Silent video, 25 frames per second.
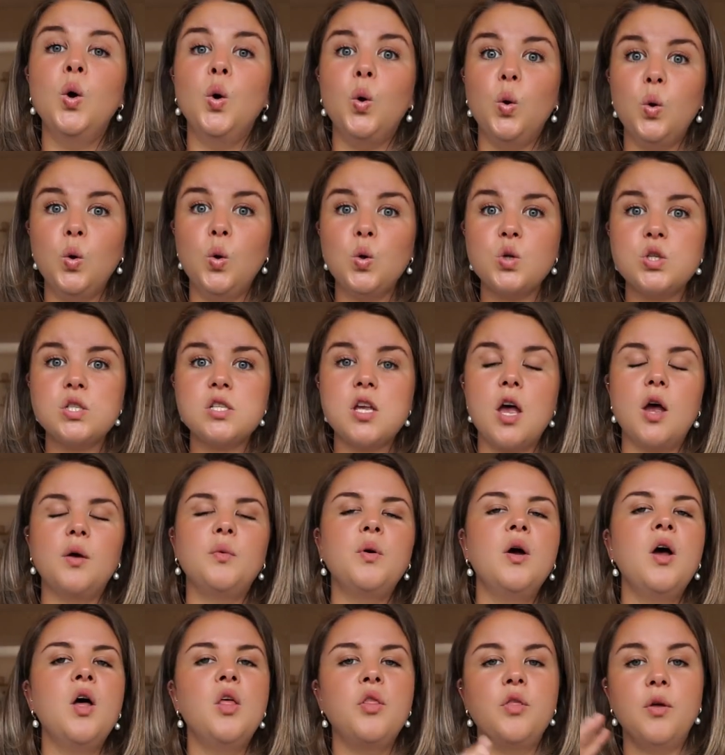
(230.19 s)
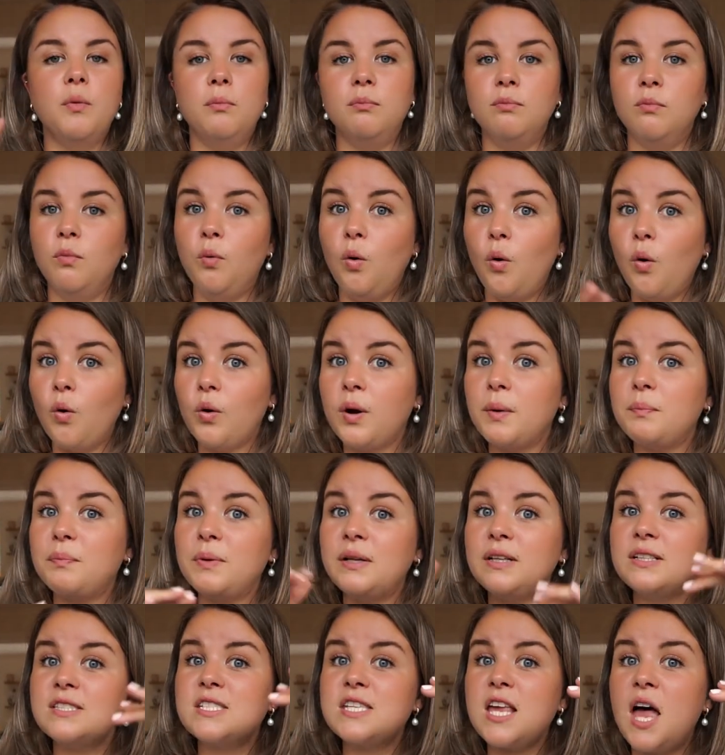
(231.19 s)
Also, the more it
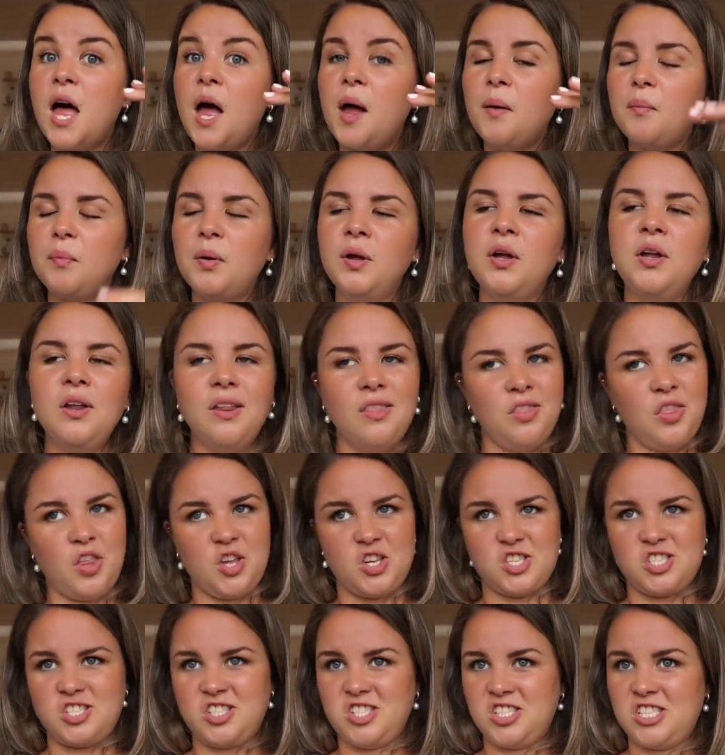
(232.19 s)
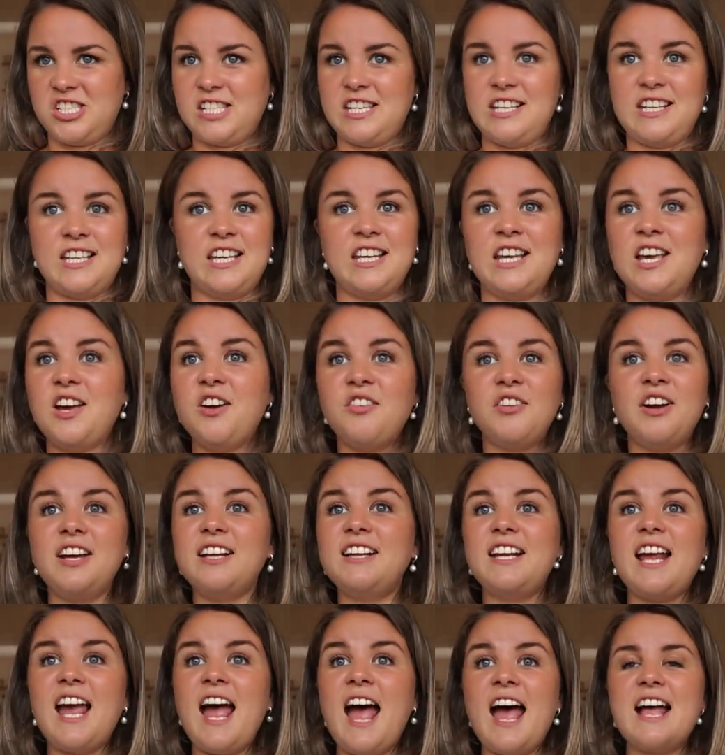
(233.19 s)
builds up, the stickier
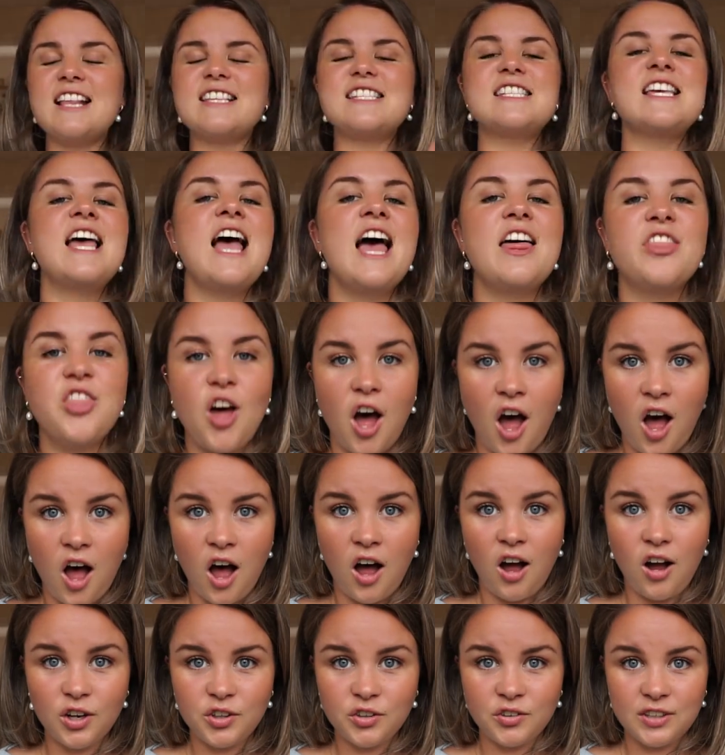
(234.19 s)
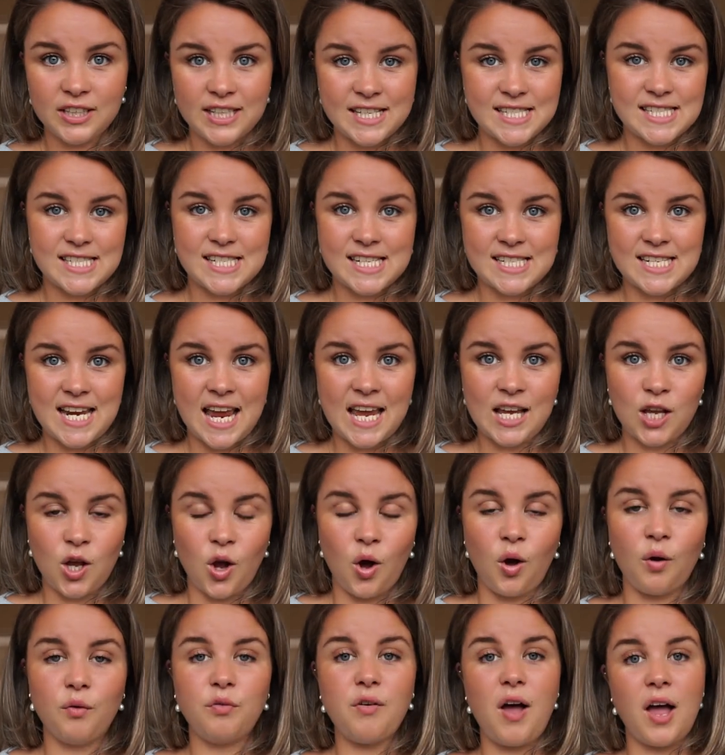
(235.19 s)
it gets, the harder it is to take
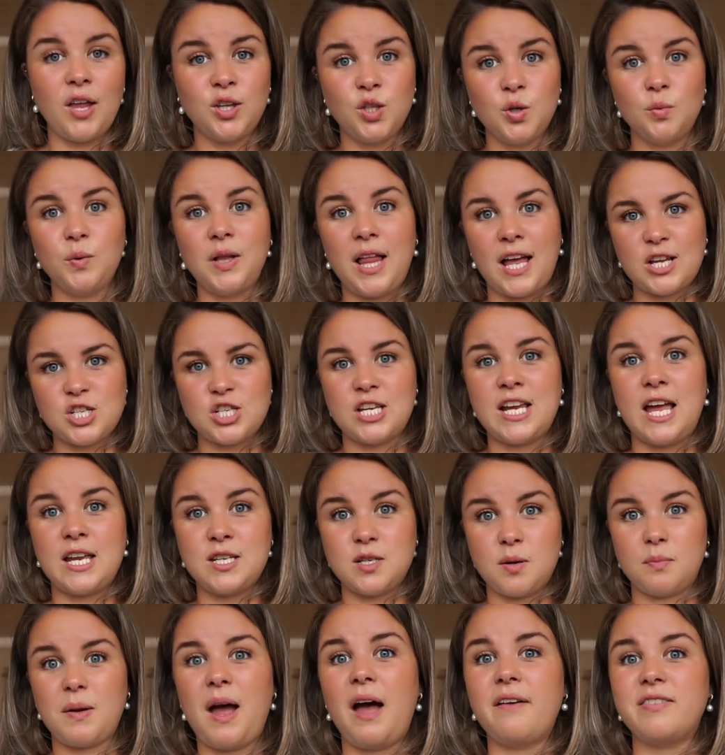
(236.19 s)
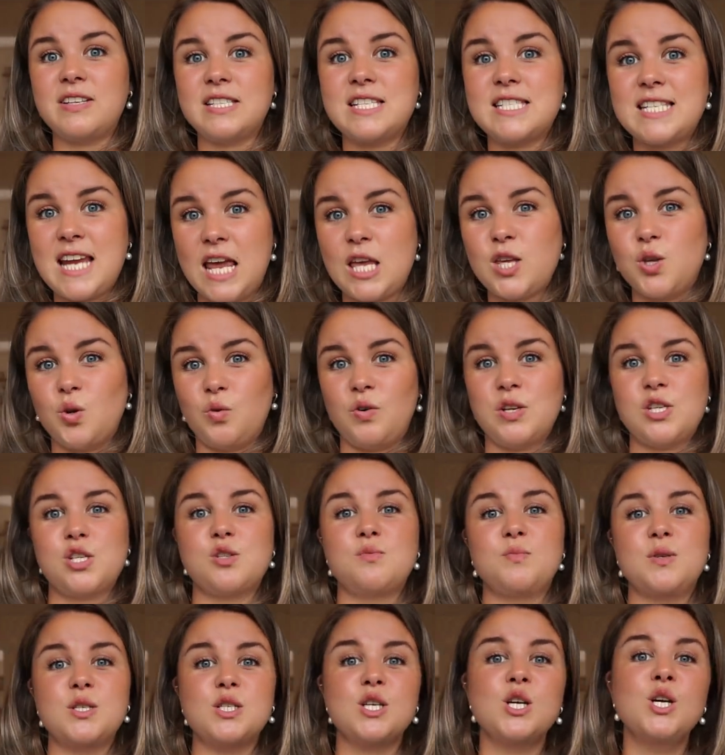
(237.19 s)
off, and you will actually end up having to take your
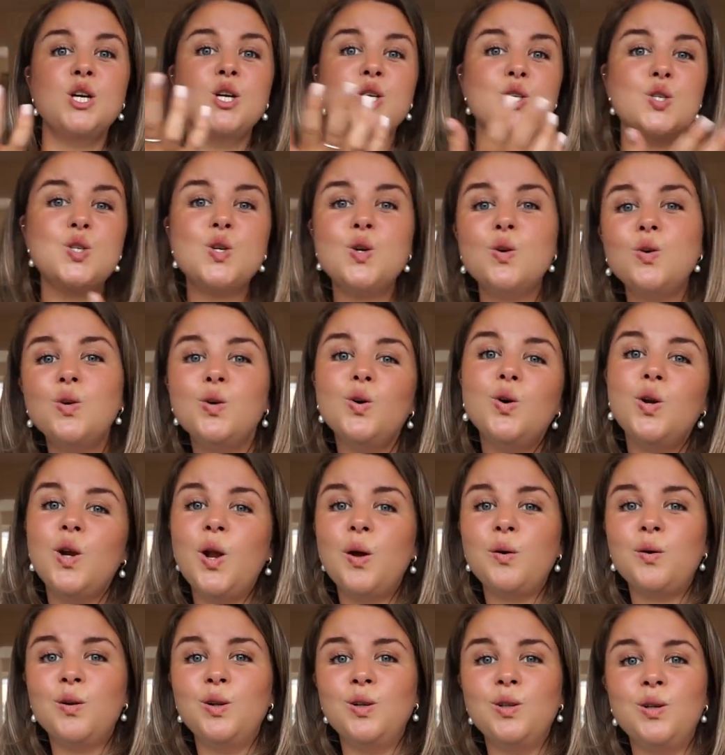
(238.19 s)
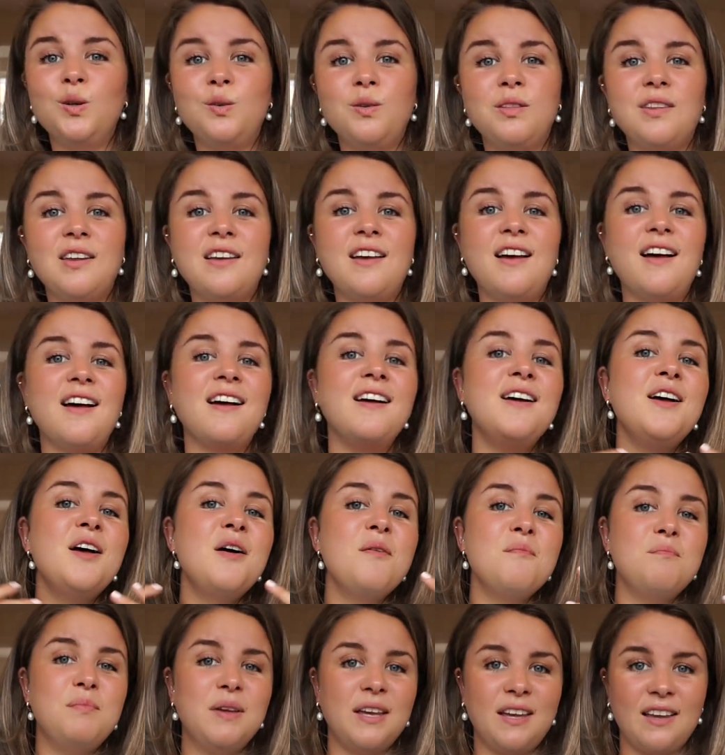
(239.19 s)
instrument to your local luthier
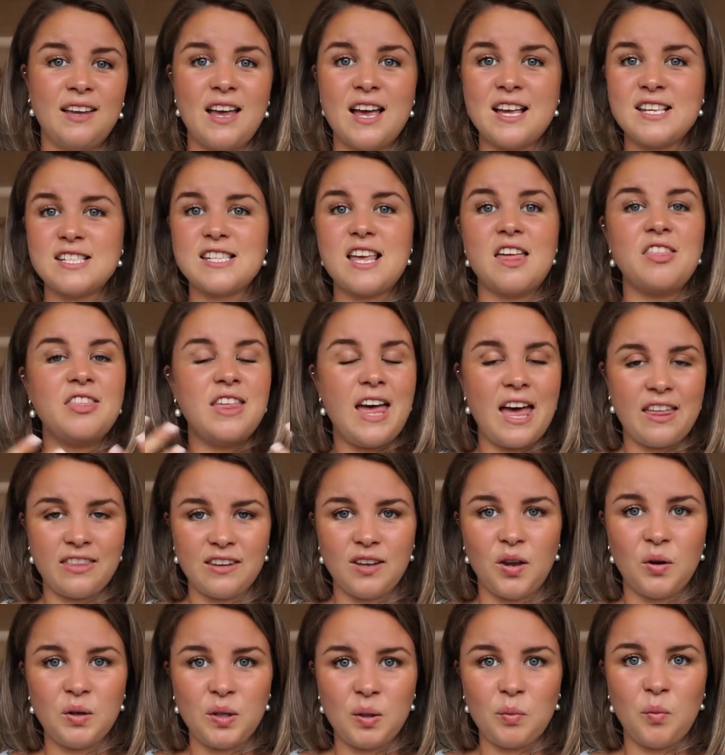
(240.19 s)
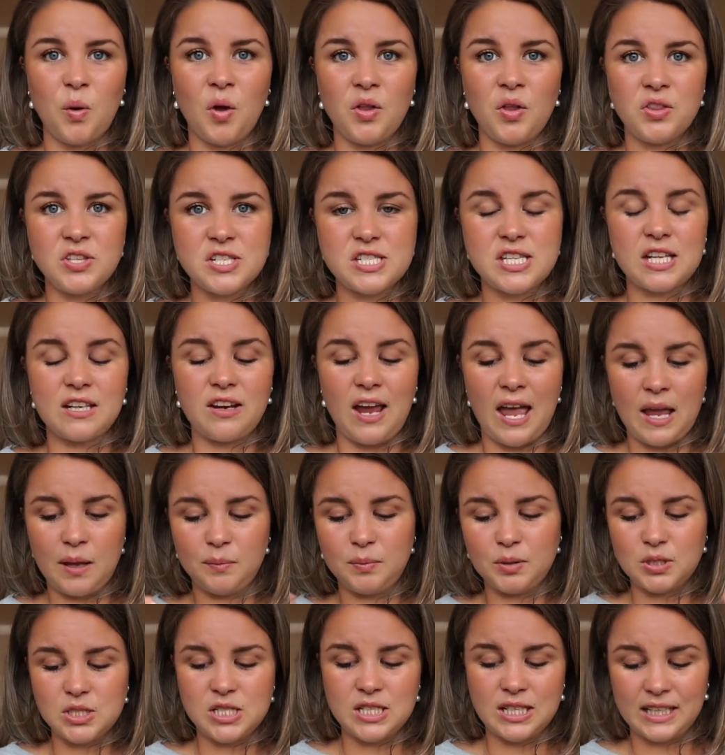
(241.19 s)
because they're the only ones that are
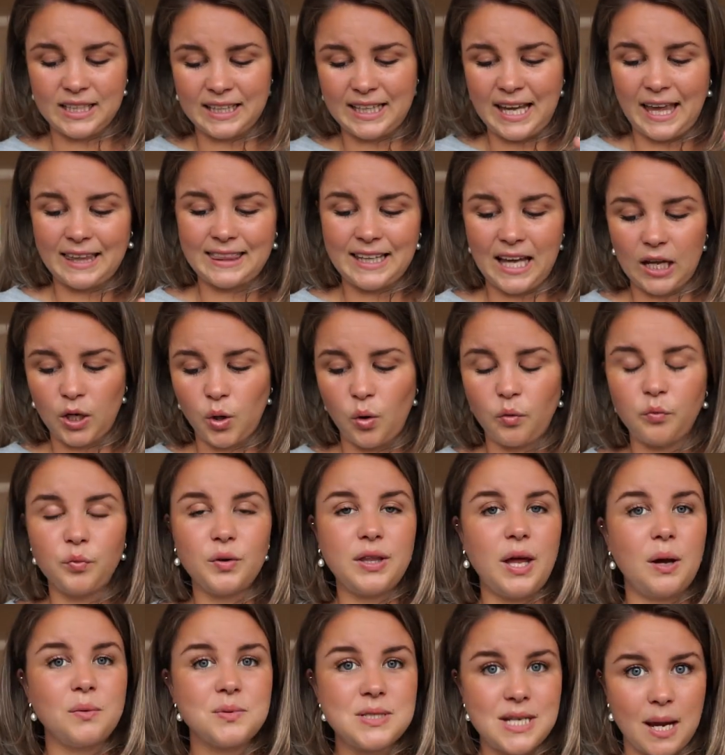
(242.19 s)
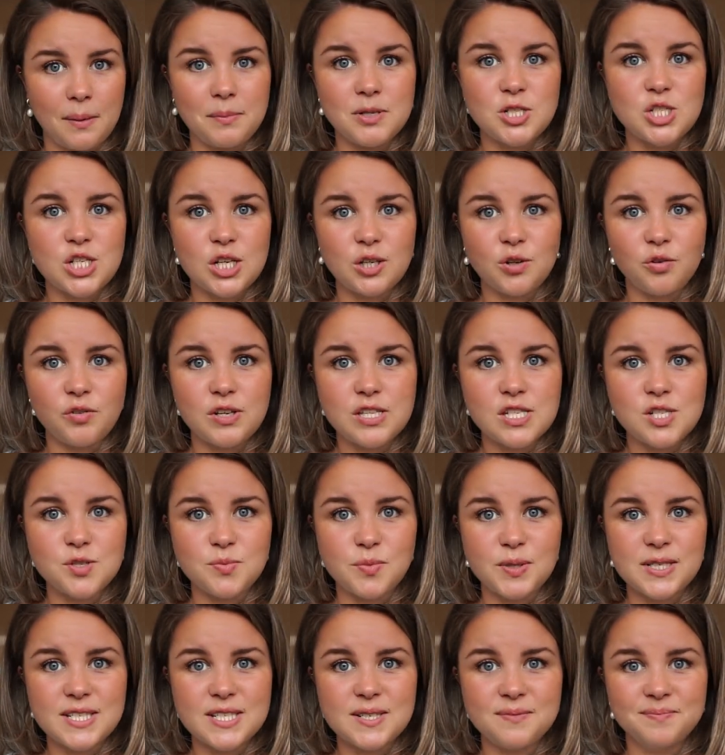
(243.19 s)
able to get that off without damaging your
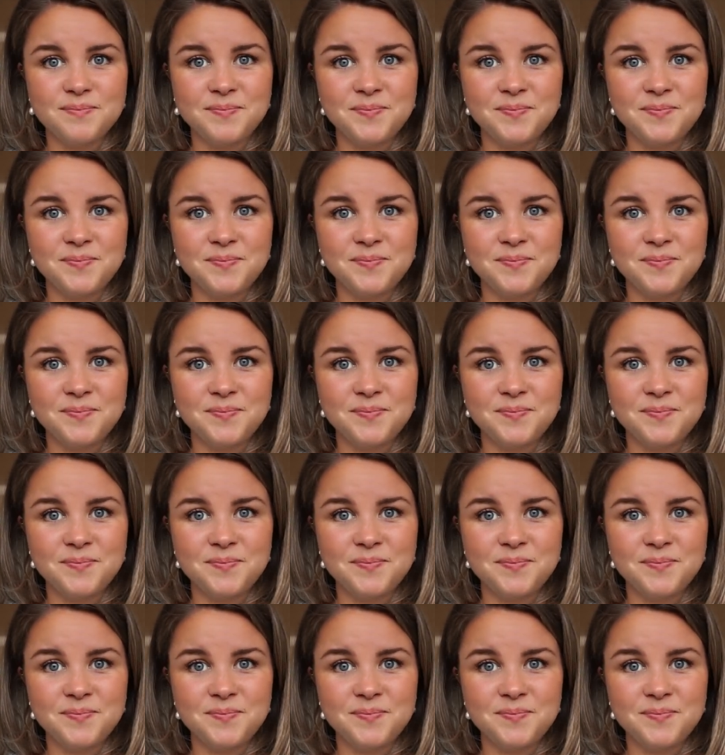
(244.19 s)
instrument.